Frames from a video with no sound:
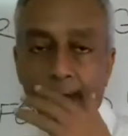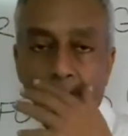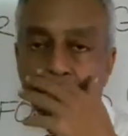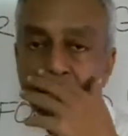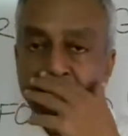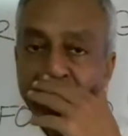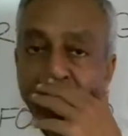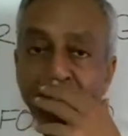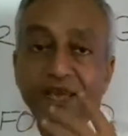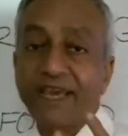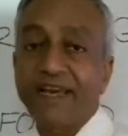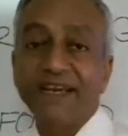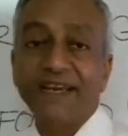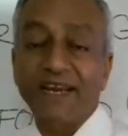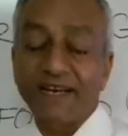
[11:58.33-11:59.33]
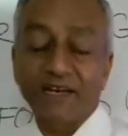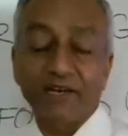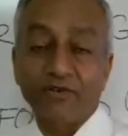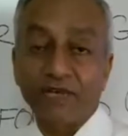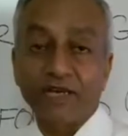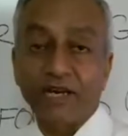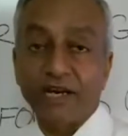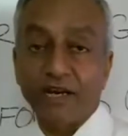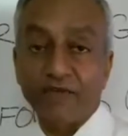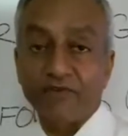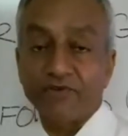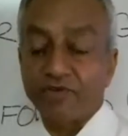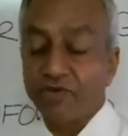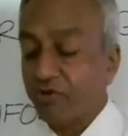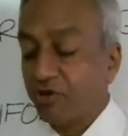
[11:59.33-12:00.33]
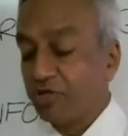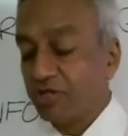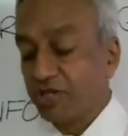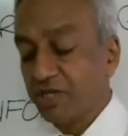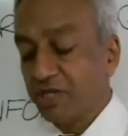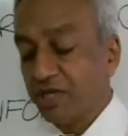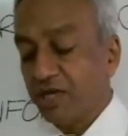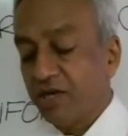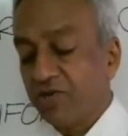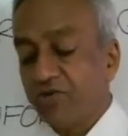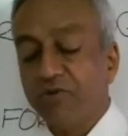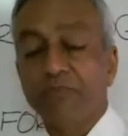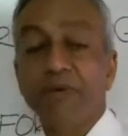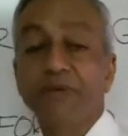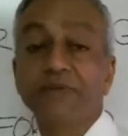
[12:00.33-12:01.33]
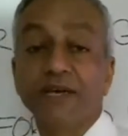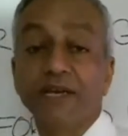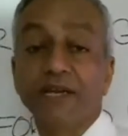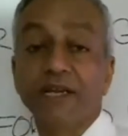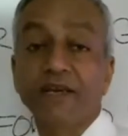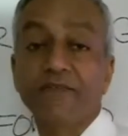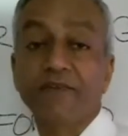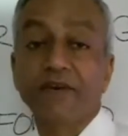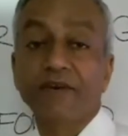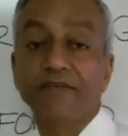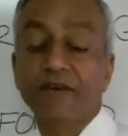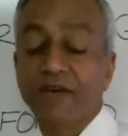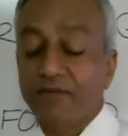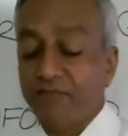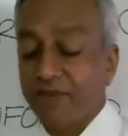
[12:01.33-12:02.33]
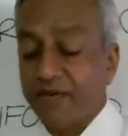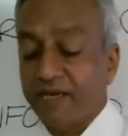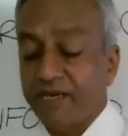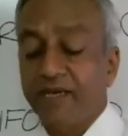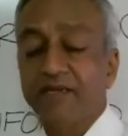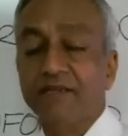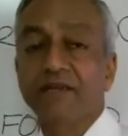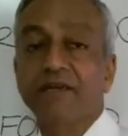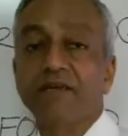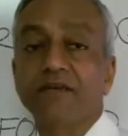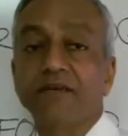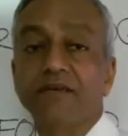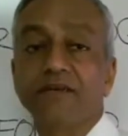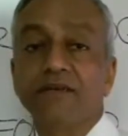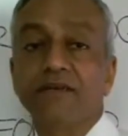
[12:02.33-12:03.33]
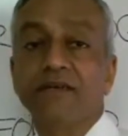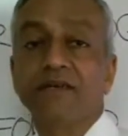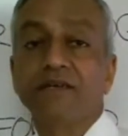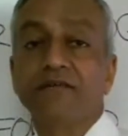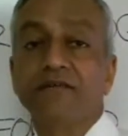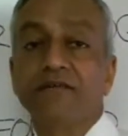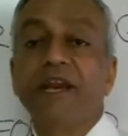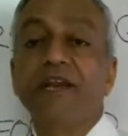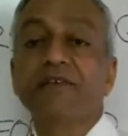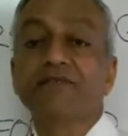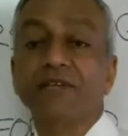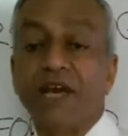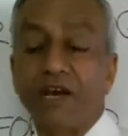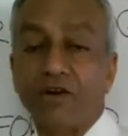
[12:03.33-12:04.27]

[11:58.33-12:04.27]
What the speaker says: Somebody can get into that kind of a situation. So basically we are making the trainee sign